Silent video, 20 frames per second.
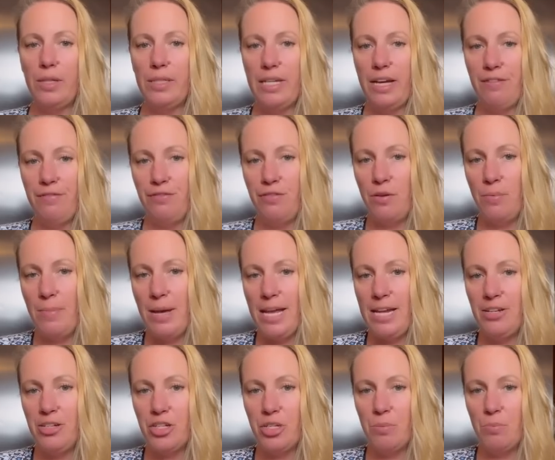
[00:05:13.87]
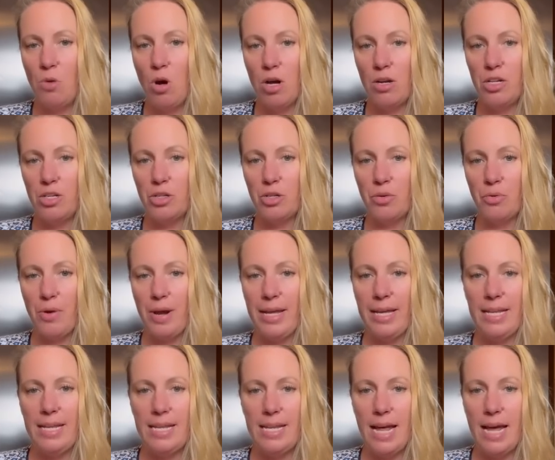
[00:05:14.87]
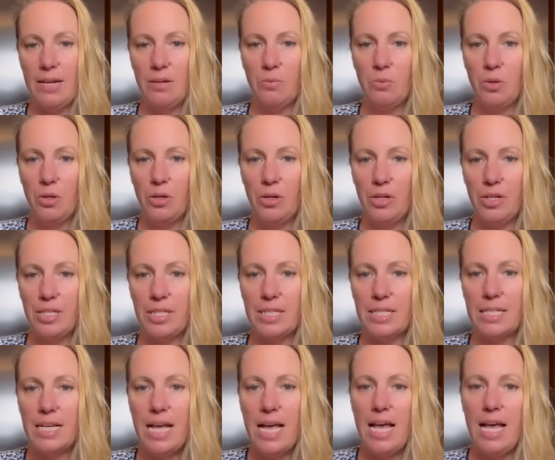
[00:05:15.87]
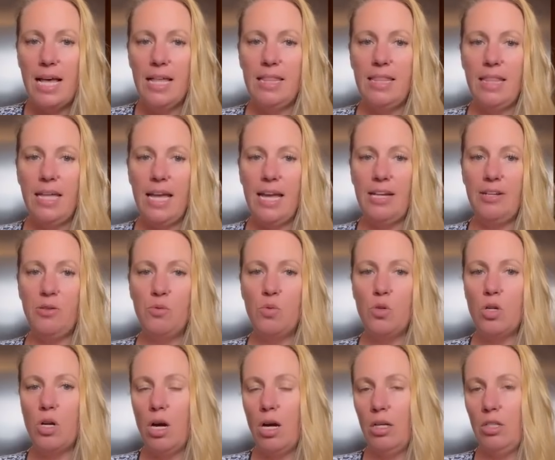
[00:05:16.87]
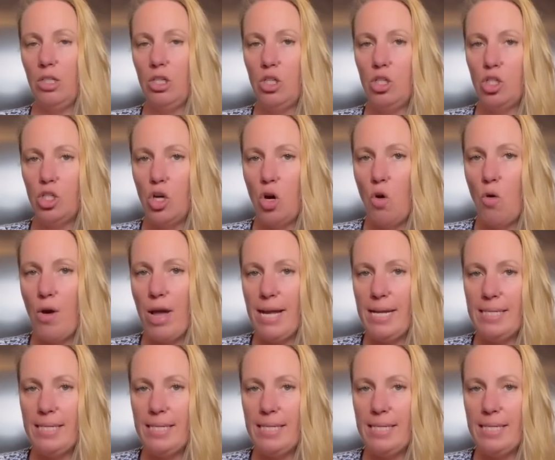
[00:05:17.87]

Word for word: deformation monitoring networks, they do not show a